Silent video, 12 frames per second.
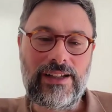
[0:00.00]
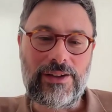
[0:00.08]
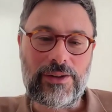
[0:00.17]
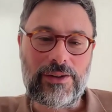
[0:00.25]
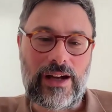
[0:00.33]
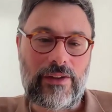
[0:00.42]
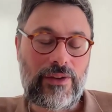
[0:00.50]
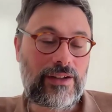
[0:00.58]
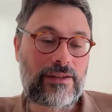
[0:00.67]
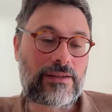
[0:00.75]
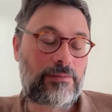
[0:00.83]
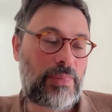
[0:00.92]
I
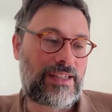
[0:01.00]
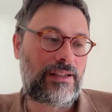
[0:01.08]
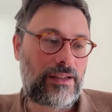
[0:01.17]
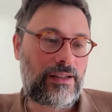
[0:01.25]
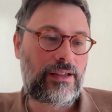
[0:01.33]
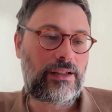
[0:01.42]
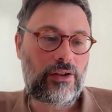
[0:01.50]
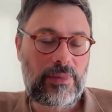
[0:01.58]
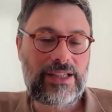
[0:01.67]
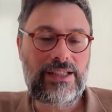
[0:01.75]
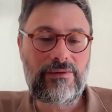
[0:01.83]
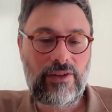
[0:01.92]
think it's basically
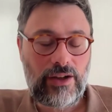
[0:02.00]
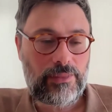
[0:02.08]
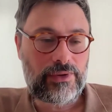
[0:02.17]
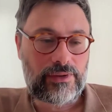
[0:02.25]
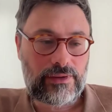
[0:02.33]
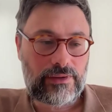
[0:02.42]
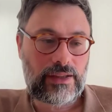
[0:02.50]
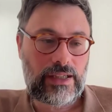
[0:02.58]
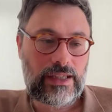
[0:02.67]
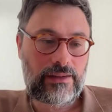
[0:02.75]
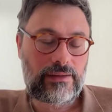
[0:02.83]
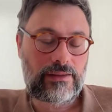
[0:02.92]
economic development
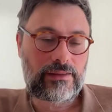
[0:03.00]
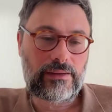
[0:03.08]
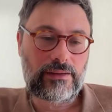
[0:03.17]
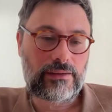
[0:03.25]
and